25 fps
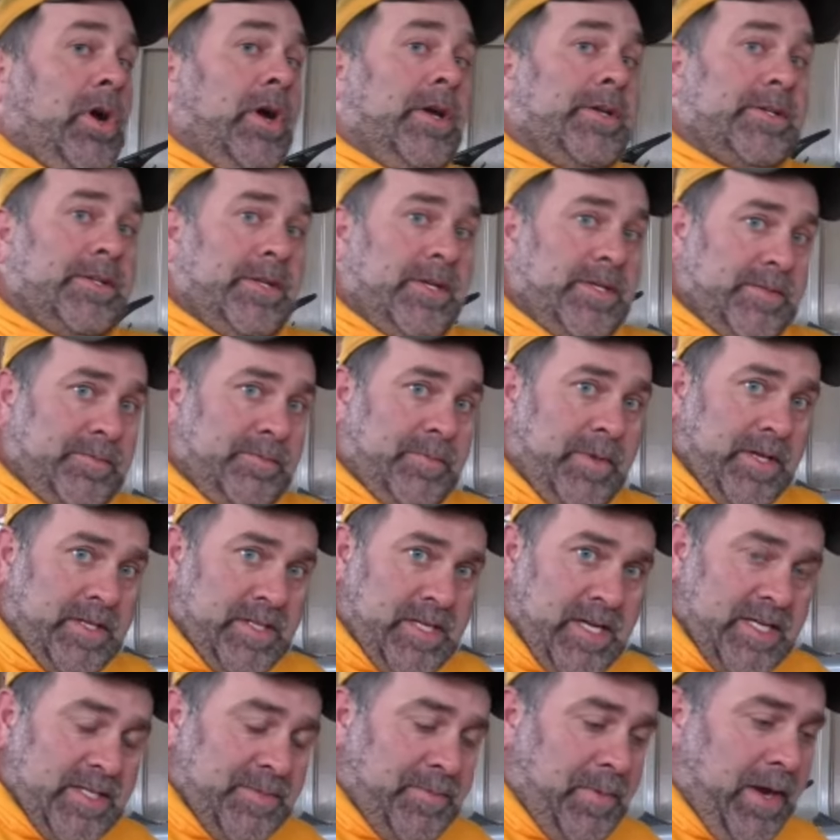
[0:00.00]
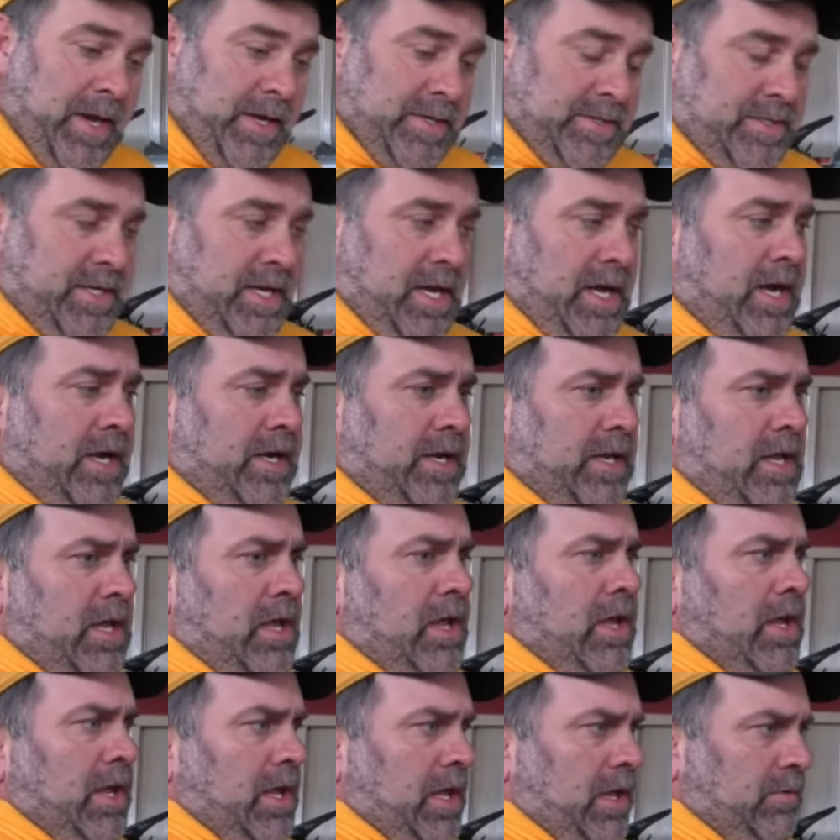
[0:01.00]
Dawson has, has passed on.
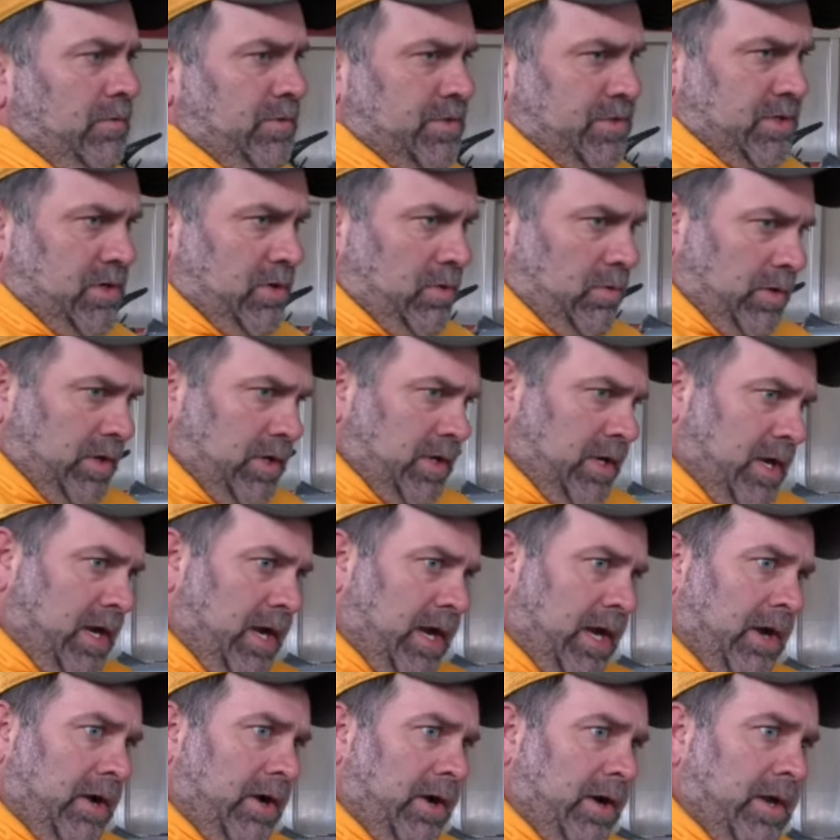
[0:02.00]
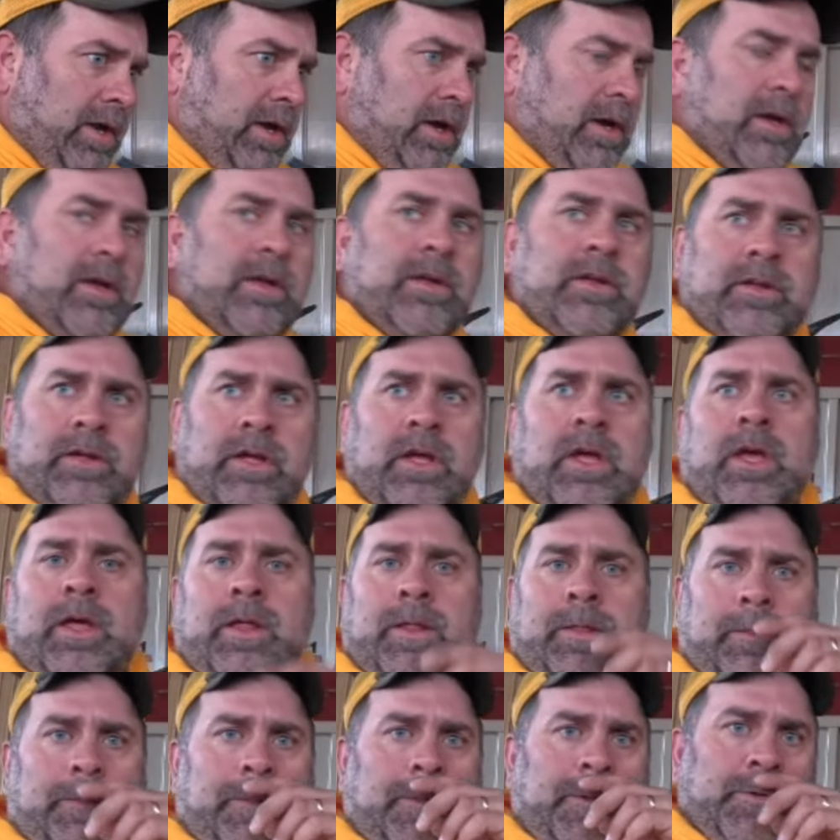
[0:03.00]
He was known in the area
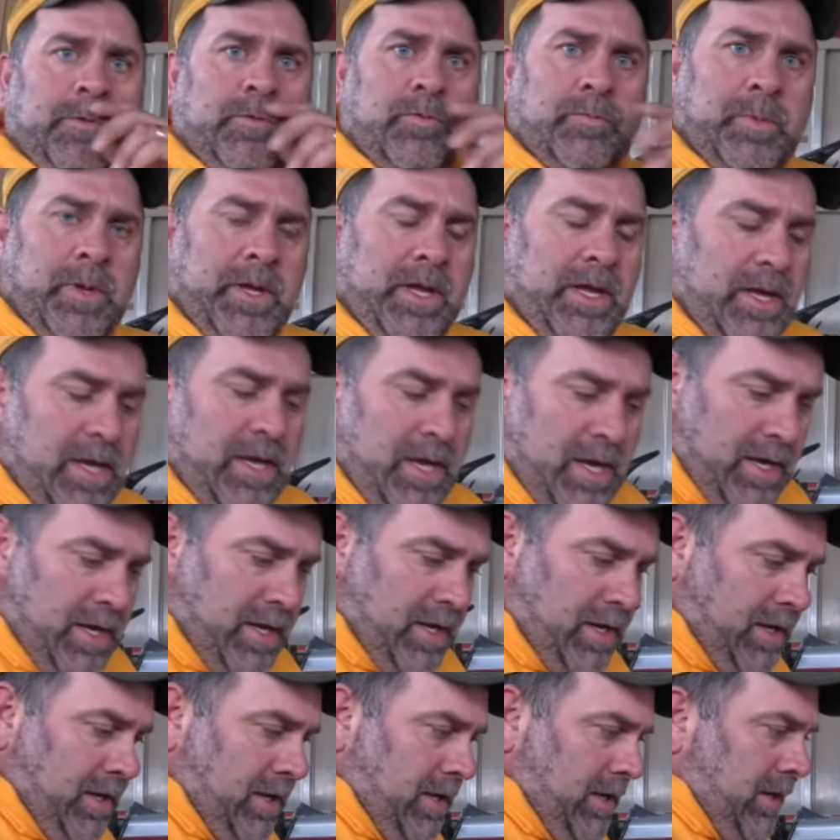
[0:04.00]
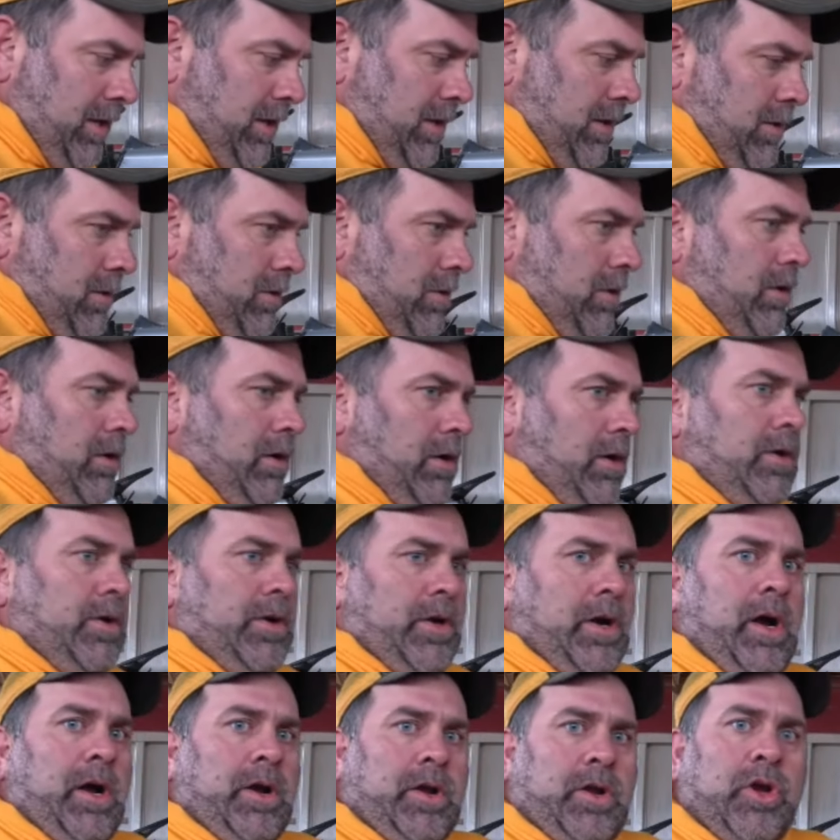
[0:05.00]
to be a,
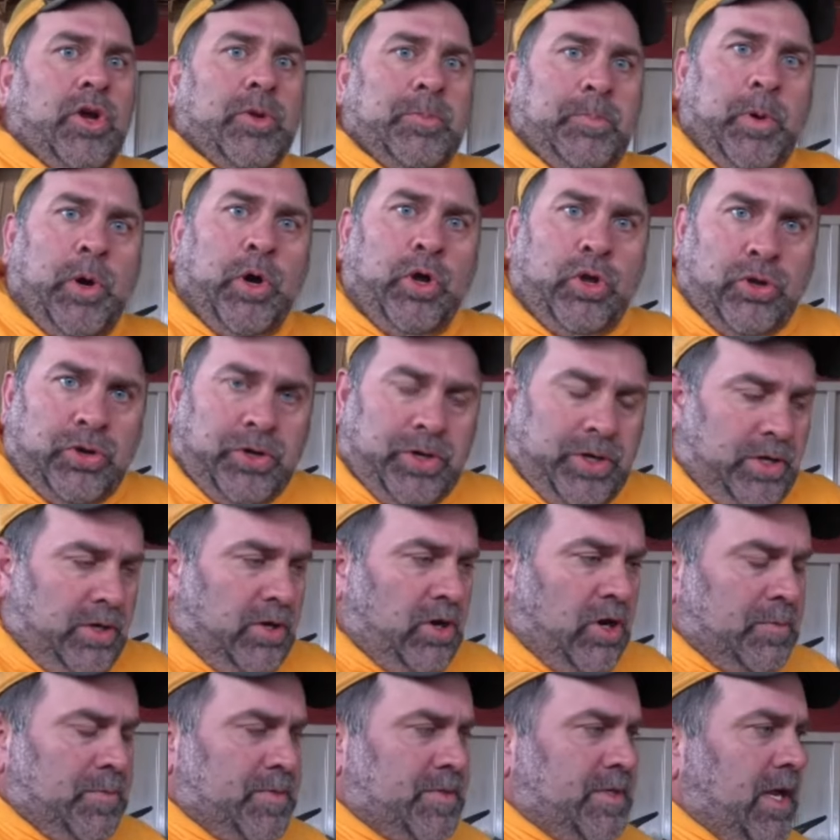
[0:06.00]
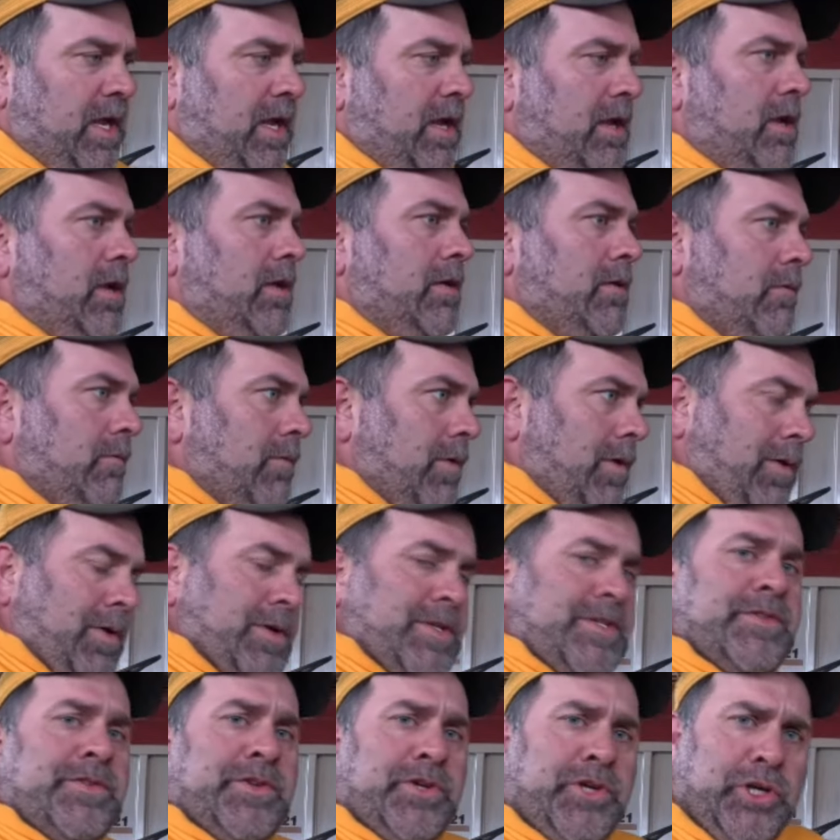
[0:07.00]
a, a good puller. You know what I'm saying? Of
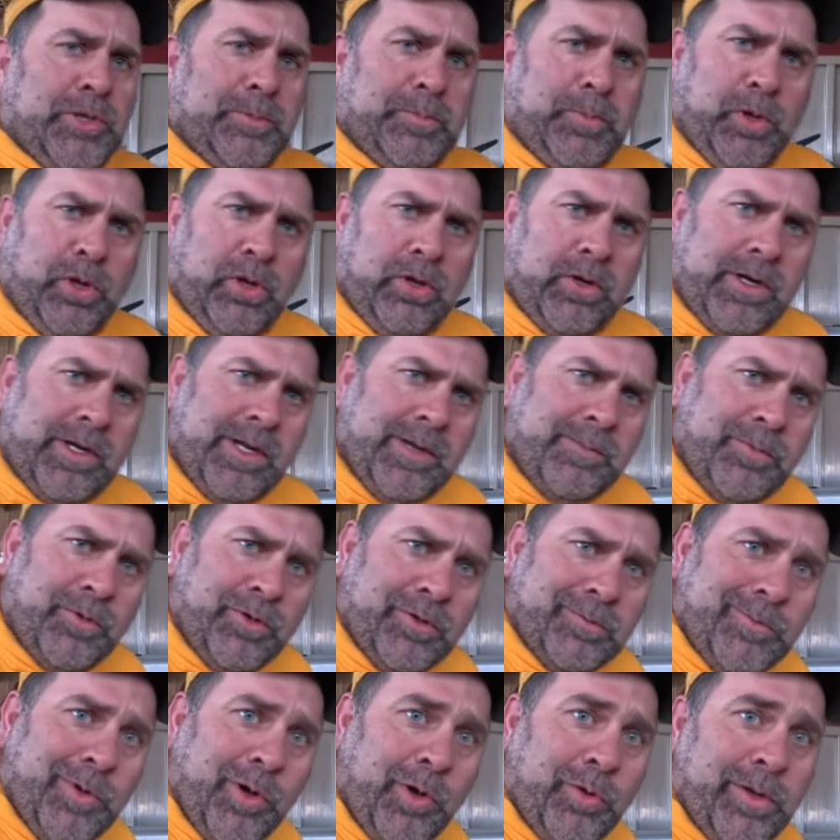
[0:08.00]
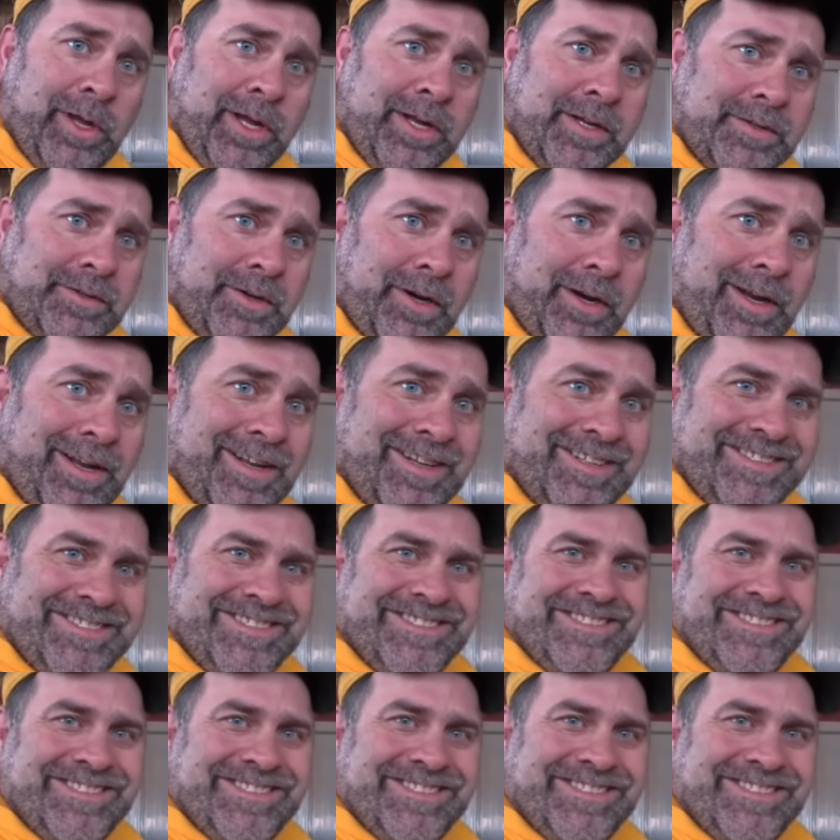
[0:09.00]
course, he's a good puller. He pulled Molines, right?